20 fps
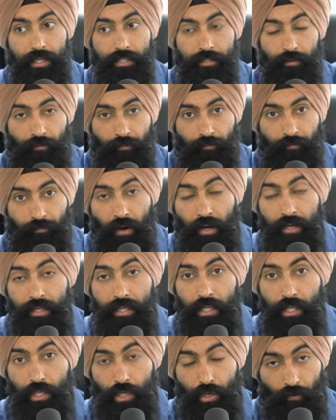to
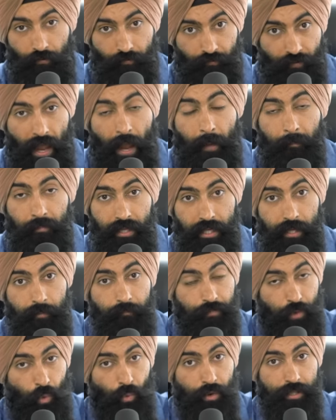fund your
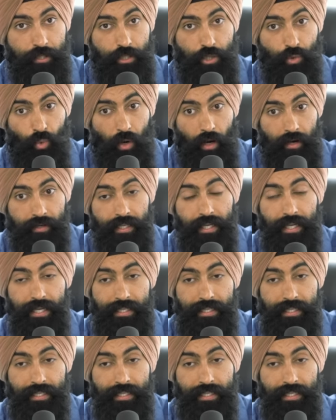family the way that you want.